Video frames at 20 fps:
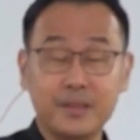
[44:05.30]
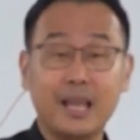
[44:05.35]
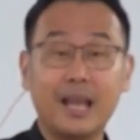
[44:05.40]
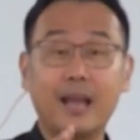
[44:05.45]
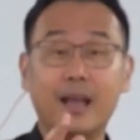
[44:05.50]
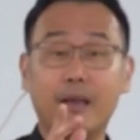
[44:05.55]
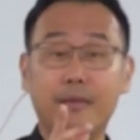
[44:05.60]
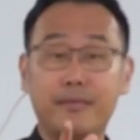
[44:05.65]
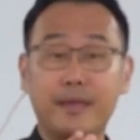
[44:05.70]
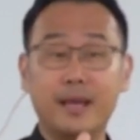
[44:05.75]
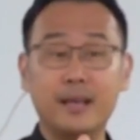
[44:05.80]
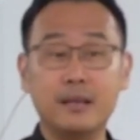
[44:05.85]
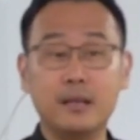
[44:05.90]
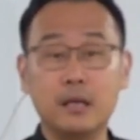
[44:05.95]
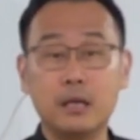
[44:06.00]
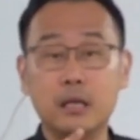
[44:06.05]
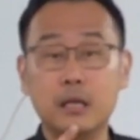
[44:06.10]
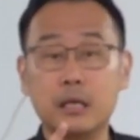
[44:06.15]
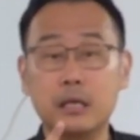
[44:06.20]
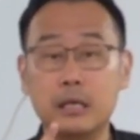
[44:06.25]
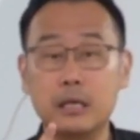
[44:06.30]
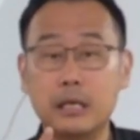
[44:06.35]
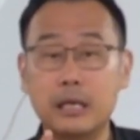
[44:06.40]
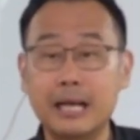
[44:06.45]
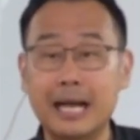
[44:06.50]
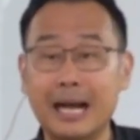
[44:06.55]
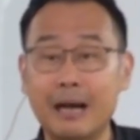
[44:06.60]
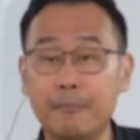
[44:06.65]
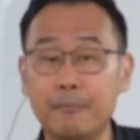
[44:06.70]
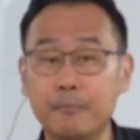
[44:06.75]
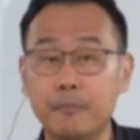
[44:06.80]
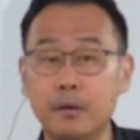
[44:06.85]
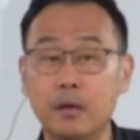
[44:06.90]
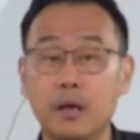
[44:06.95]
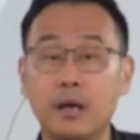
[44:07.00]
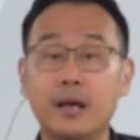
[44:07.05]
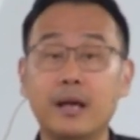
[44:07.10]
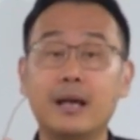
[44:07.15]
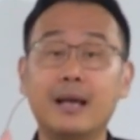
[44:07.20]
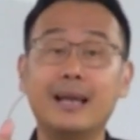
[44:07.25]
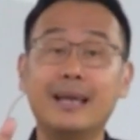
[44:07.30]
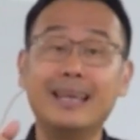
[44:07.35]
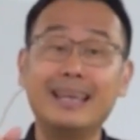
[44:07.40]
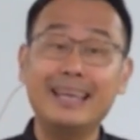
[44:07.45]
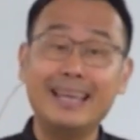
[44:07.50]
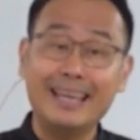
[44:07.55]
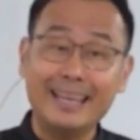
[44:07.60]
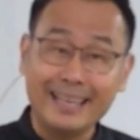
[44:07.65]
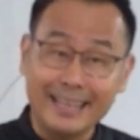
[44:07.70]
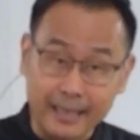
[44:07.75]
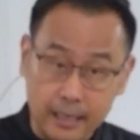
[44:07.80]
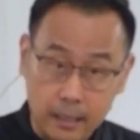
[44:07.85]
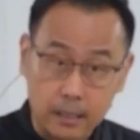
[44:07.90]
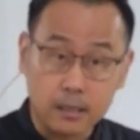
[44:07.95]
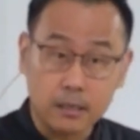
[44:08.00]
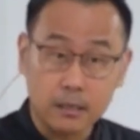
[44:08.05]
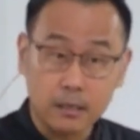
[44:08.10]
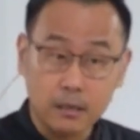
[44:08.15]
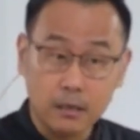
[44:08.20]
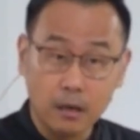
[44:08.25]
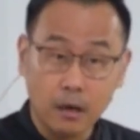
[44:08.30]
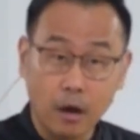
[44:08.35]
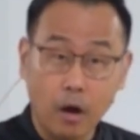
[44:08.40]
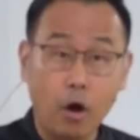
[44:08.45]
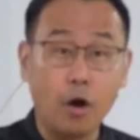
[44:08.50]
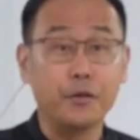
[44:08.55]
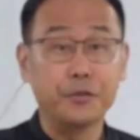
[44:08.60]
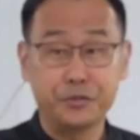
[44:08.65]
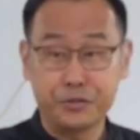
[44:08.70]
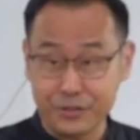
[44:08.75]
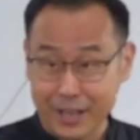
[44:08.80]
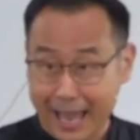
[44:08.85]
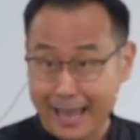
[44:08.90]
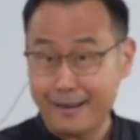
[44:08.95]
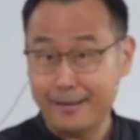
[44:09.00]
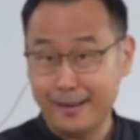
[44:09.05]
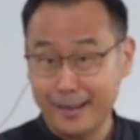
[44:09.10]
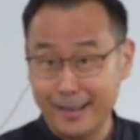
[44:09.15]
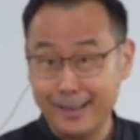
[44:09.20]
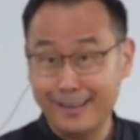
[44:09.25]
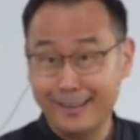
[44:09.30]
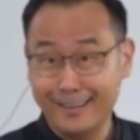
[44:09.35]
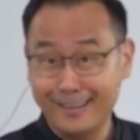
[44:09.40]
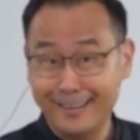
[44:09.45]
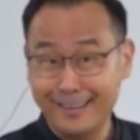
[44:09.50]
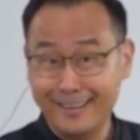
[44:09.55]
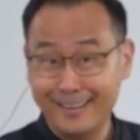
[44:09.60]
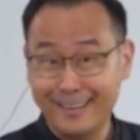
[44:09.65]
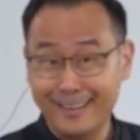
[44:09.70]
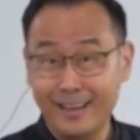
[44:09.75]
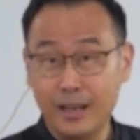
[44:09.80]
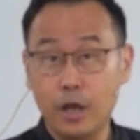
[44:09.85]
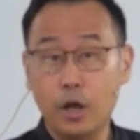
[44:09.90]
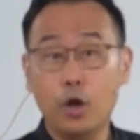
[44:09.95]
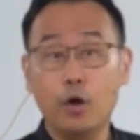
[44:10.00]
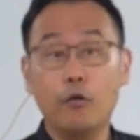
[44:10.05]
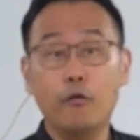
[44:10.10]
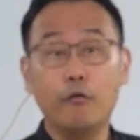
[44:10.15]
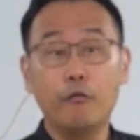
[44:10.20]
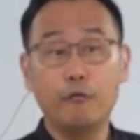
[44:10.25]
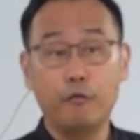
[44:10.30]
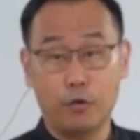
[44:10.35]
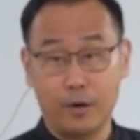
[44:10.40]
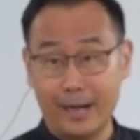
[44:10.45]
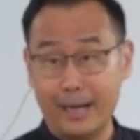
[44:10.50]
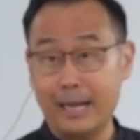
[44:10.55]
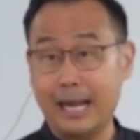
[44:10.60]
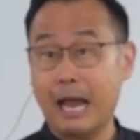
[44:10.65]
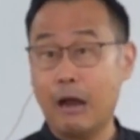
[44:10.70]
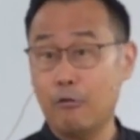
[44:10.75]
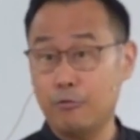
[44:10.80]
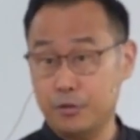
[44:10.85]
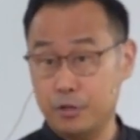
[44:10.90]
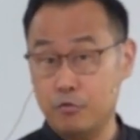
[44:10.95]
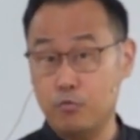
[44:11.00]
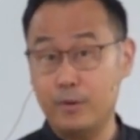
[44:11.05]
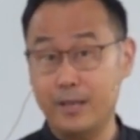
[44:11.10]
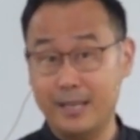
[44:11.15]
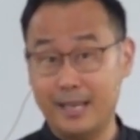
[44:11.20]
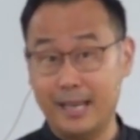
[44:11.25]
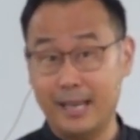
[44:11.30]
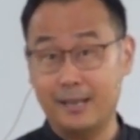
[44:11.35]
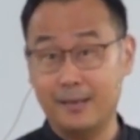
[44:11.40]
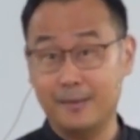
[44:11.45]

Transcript: And then come here on Saturday for Encounter Weekend.